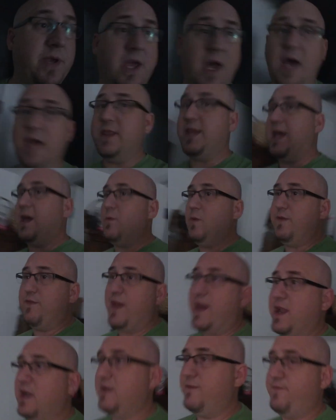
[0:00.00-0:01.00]
Beyond that,
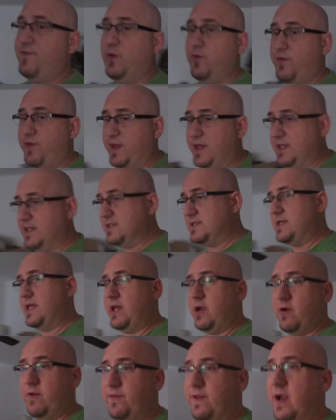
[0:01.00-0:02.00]
we've added a few things
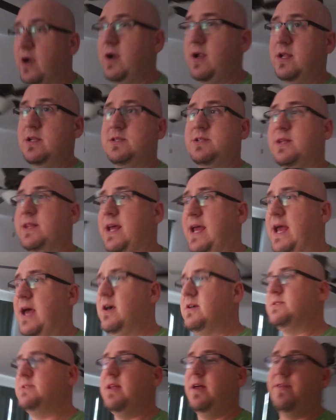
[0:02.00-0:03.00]
here and there into the
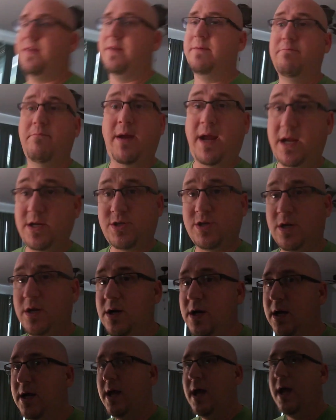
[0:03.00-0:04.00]
house, nothing major,